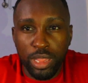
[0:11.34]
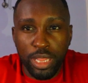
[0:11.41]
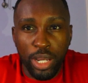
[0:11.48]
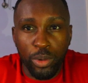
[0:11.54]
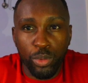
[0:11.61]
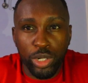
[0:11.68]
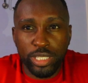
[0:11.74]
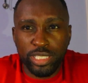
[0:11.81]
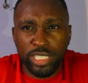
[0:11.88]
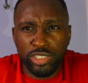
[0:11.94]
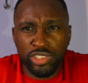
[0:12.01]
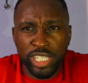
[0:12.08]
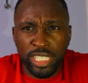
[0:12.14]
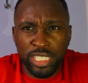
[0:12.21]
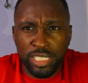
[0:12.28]
Now, what is a
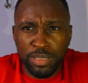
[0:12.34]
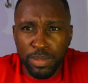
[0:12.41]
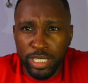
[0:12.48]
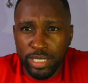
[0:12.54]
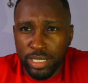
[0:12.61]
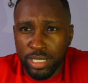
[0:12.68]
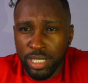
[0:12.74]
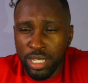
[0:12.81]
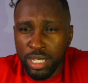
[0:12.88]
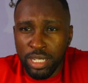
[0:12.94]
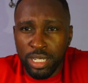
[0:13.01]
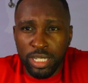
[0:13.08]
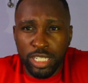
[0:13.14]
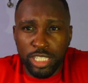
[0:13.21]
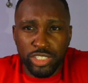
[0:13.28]
training split?
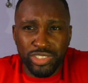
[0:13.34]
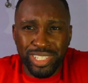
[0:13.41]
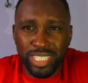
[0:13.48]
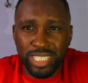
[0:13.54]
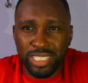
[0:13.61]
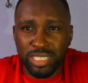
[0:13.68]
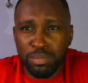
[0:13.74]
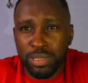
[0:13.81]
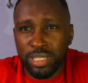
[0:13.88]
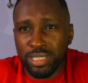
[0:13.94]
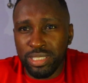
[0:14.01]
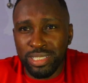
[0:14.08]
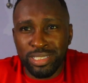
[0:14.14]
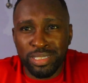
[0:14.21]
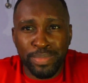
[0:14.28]
A training
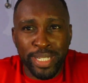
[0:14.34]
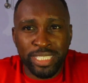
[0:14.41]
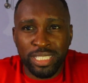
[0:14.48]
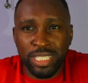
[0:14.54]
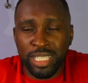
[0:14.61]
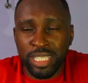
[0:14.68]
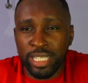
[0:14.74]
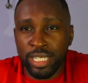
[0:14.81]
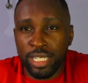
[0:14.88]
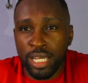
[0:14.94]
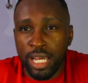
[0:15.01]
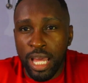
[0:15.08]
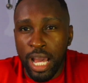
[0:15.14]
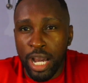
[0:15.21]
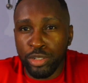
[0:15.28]
split is basically
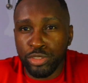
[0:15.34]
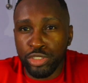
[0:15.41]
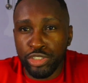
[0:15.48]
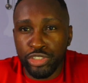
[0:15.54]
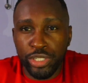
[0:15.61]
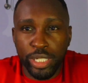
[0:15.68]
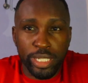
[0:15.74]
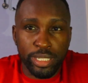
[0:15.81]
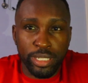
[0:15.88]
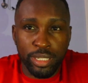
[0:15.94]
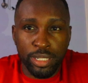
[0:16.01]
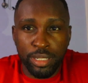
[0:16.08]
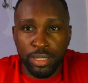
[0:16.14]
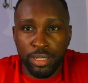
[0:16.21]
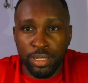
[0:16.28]
how you train.
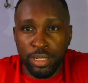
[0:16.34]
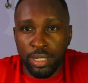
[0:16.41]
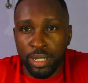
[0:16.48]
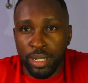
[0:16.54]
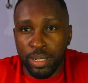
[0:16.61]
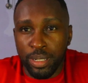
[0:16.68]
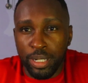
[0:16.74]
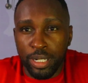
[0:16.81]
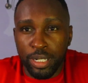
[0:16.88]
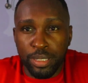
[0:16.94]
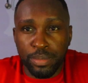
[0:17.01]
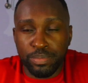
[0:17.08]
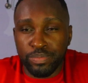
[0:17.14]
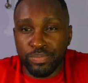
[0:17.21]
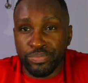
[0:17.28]

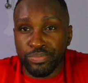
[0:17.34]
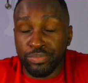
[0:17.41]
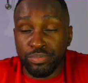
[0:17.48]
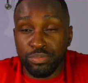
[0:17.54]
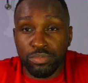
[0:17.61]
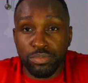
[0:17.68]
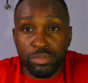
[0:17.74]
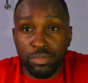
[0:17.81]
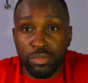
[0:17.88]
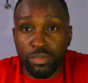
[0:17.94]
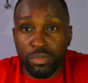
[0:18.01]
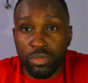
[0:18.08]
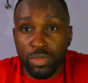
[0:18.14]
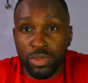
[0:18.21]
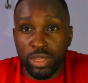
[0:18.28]

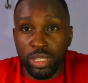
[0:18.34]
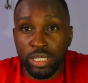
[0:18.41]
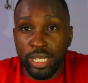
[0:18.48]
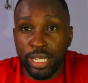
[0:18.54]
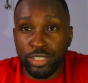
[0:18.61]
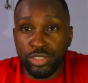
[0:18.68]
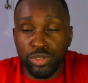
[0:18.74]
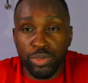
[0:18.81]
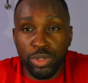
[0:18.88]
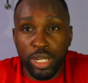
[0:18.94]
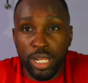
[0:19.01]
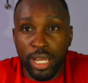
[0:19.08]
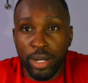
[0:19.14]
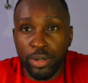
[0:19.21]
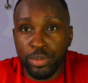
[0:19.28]
The days you
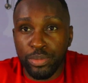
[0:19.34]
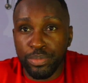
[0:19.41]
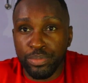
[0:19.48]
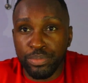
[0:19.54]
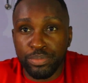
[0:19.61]
work out,